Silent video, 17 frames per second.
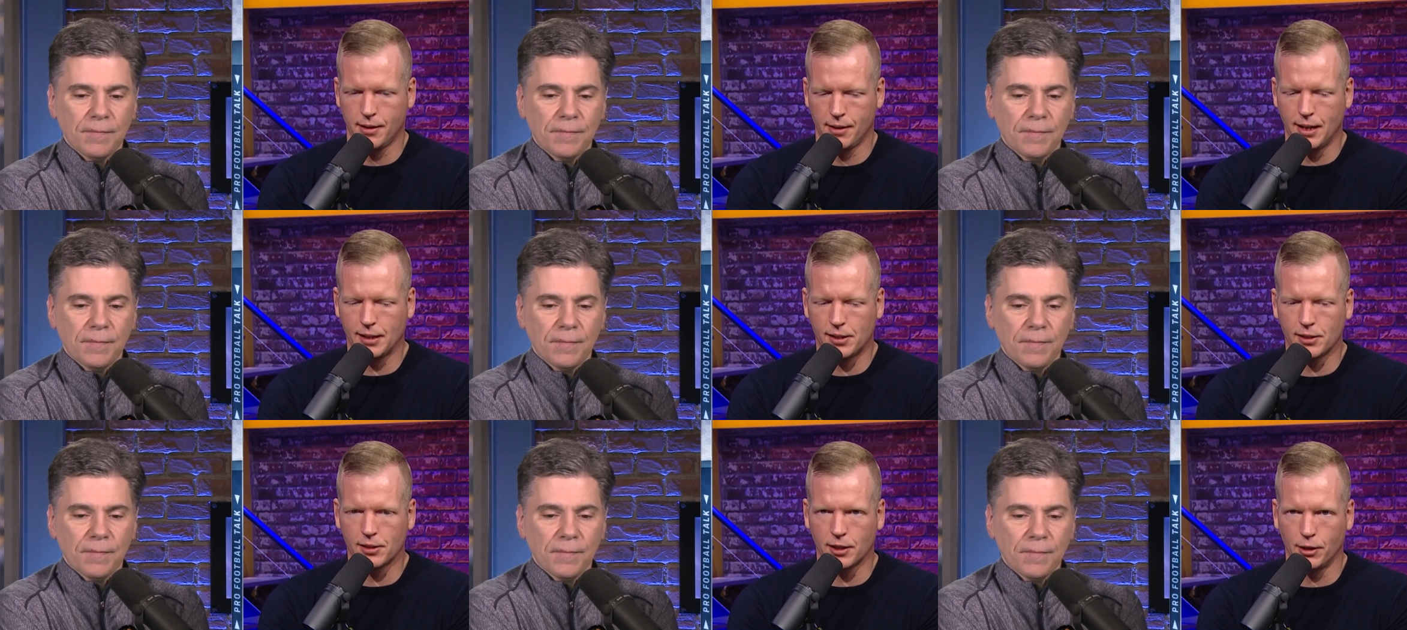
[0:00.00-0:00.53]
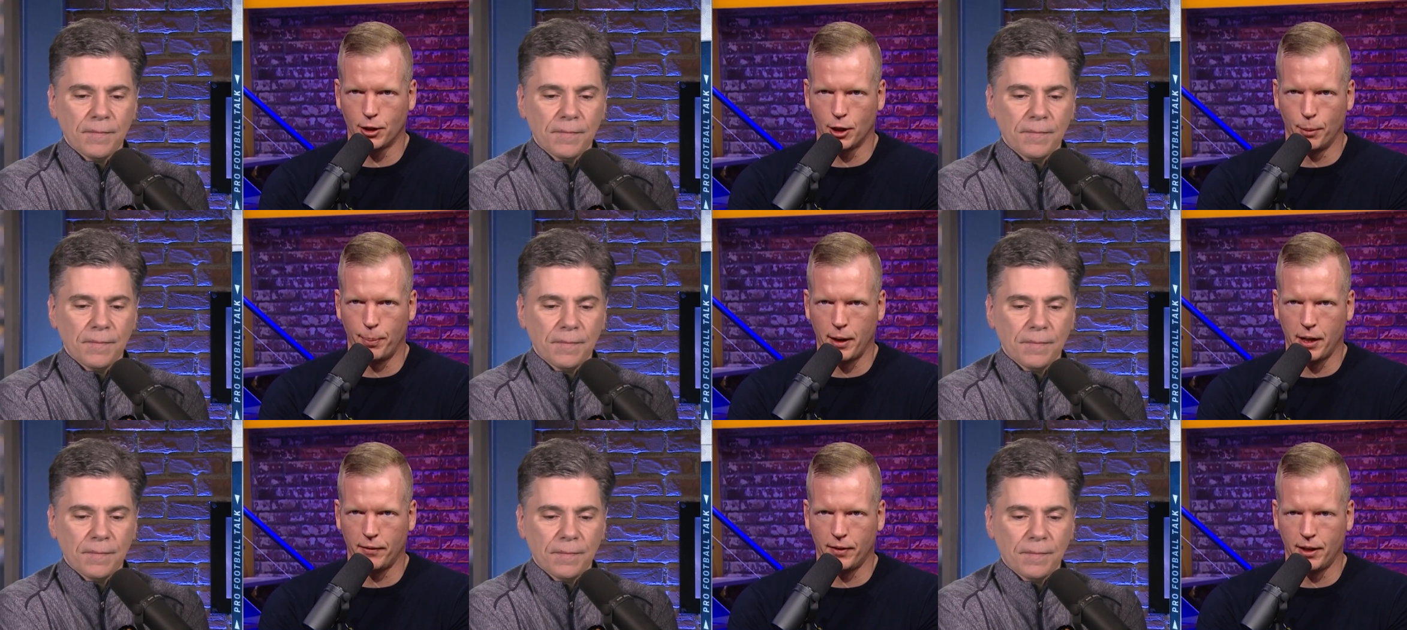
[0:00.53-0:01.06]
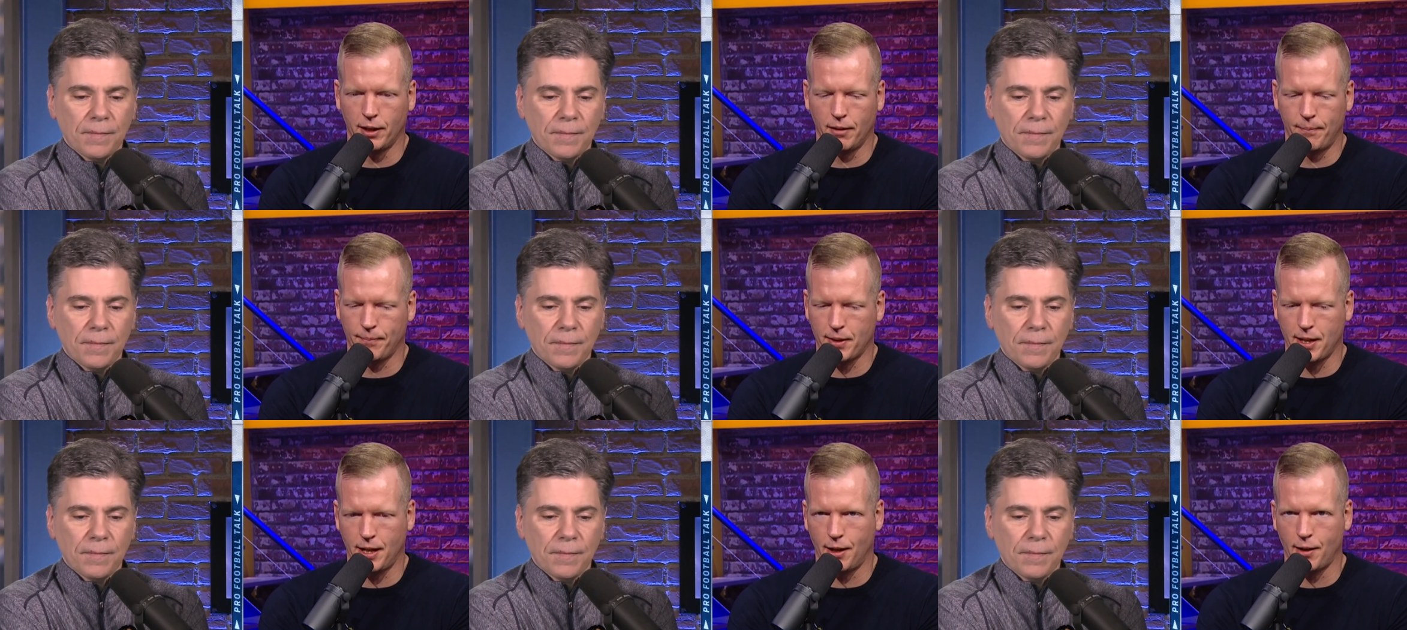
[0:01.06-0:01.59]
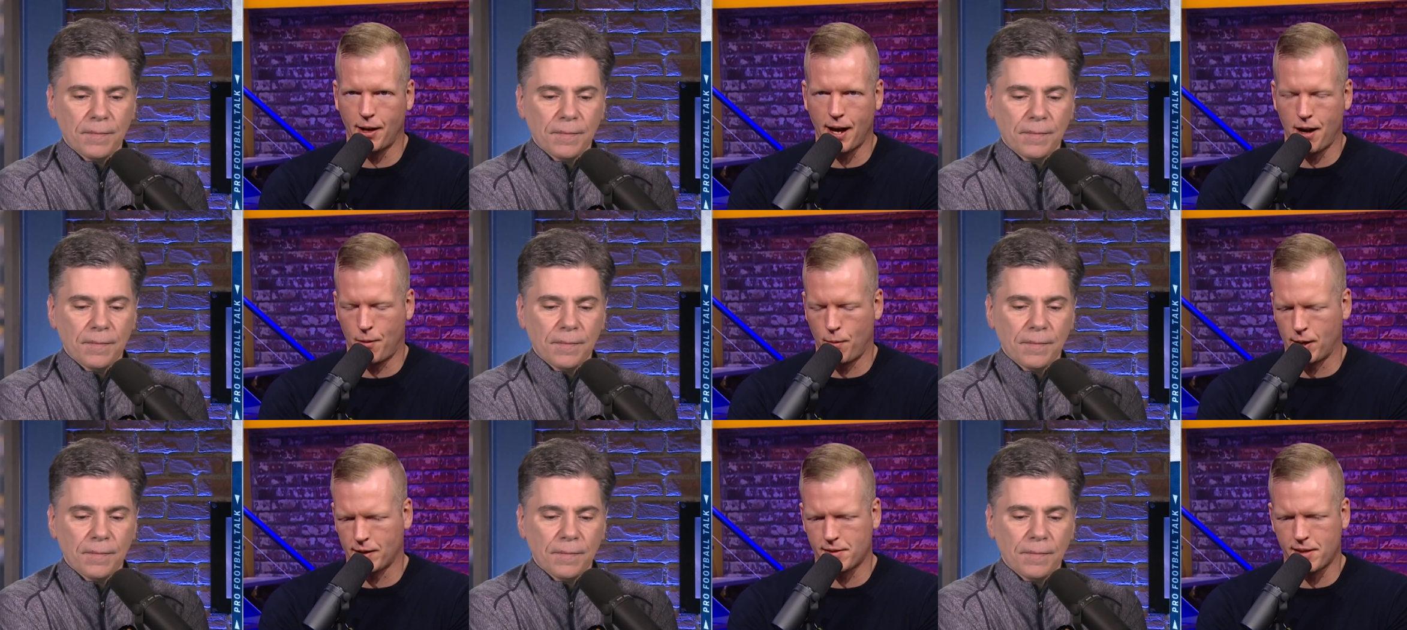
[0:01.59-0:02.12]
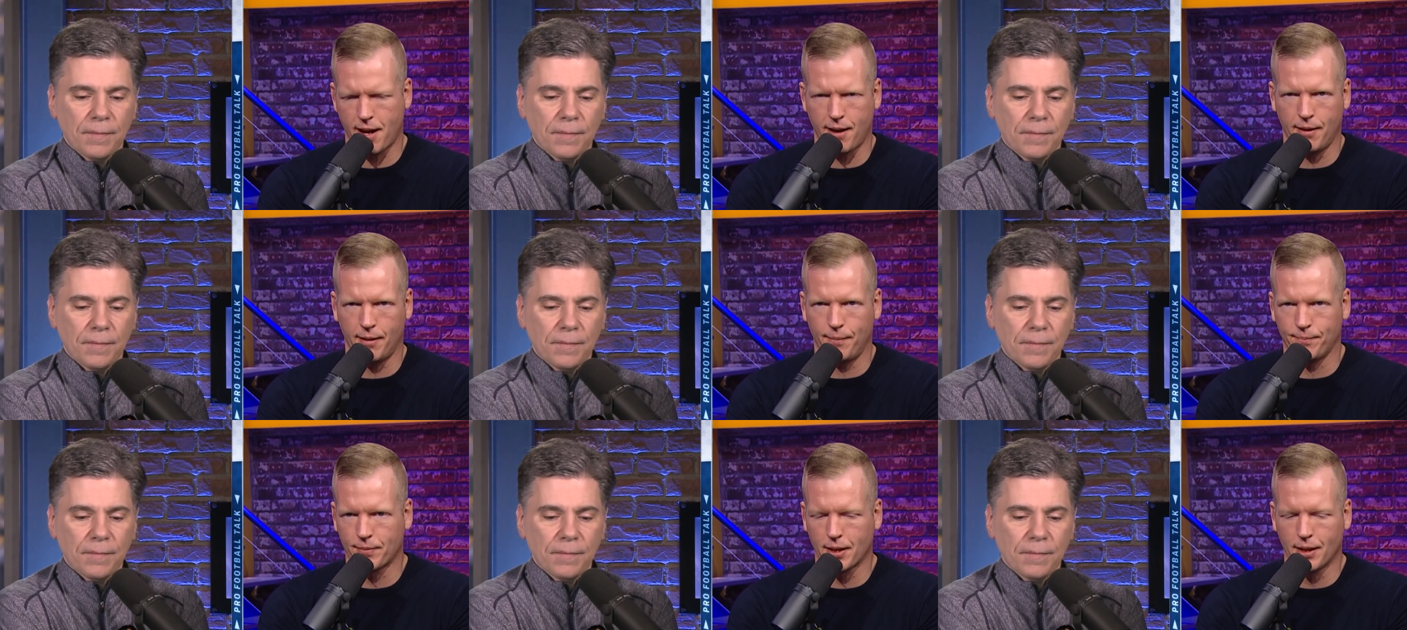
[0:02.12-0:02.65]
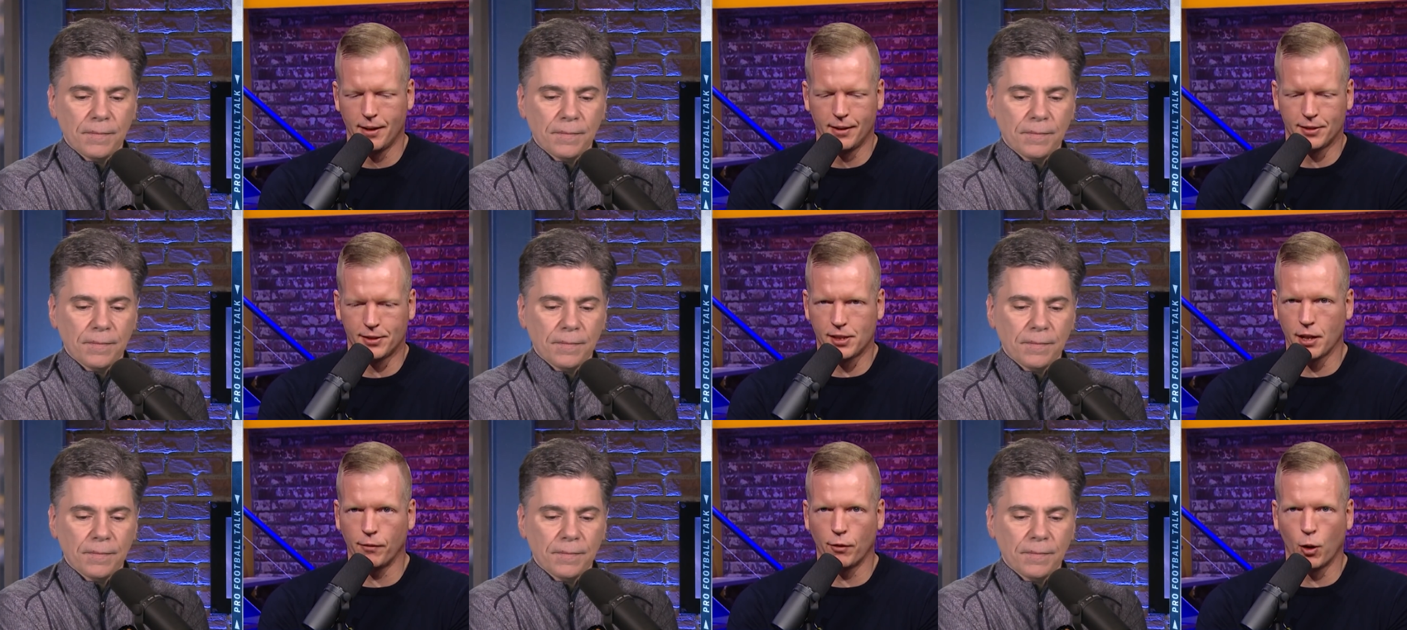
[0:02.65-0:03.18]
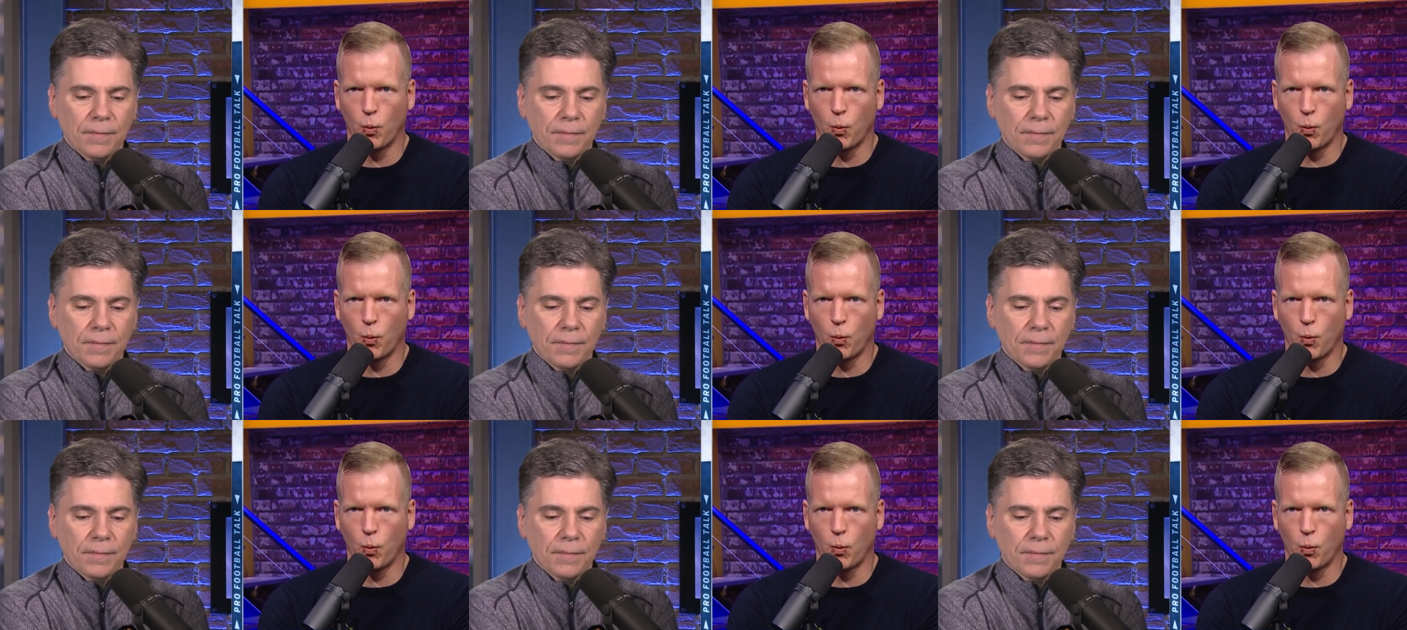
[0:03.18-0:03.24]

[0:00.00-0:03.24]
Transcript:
Speaker 1: this is a little bit of a you know I don't want to say a civil